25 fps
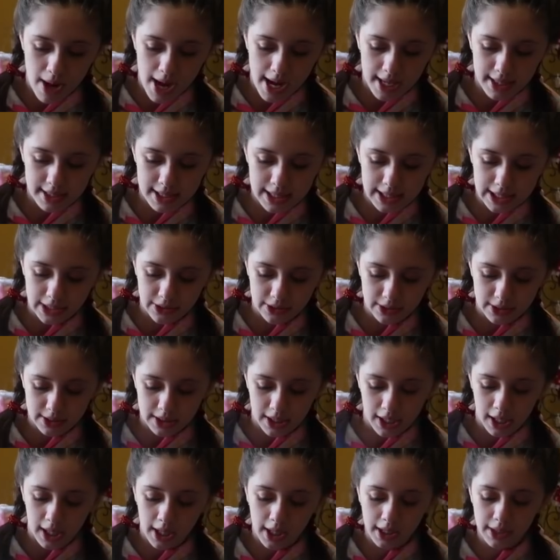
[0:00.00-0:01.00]
rhinestones
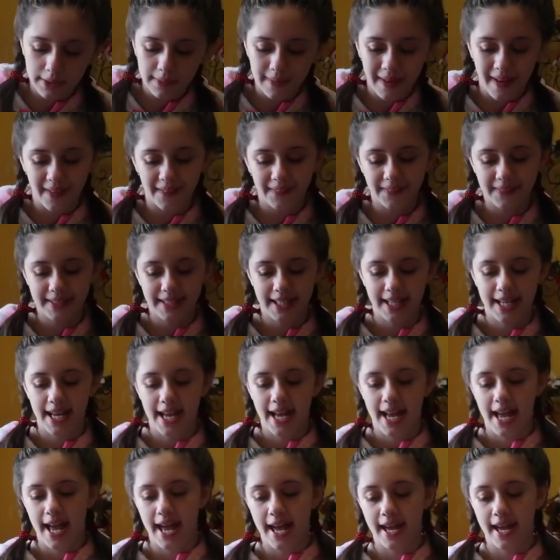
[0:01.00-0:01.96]
all around it,